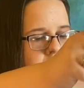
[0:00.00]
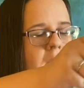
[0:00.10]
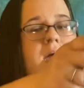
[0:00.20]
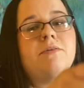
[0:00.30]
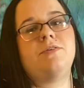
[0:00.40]

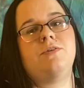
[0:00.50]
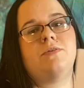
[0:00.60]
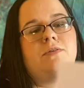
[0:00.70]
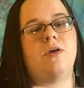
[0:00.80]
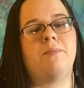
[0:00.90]
I also use
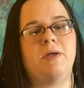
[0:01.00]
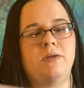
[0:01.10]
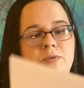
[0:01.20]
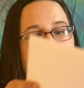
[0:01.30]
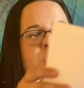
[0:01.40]
a salt bin
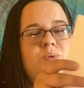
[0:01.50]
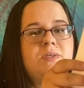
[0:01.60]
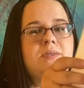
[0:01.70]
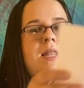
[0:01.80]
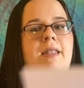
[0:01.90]
because we do
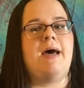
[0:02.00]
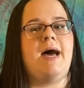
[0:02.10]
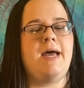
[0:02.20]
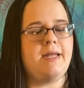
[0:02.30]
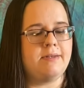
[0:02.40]
this a
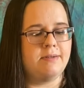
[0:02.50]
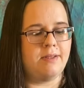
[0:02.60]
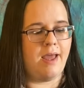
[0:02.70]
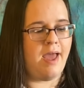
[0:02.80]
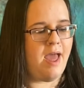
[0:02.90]
lot
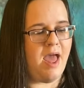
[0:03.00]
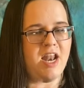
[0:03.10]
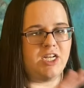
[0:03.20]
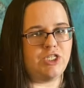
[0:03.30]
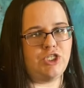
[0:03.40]

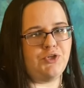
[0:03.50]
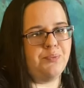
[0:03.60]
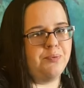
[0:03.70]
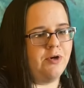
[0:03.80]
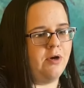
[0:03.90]
and it
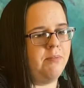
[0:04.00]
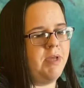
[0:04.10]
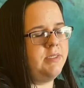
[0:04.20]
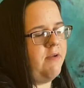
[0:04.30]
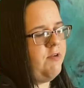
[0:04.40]

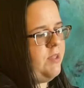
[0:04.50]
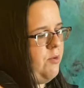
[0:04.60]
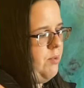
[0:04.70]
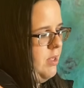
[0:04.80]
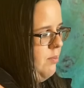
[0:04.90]
makes everything
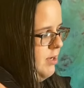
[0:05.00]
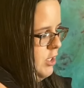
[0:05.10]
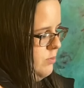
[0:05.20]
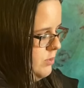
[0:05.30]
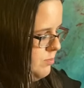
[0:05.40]
really
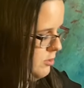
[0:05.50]
reusable.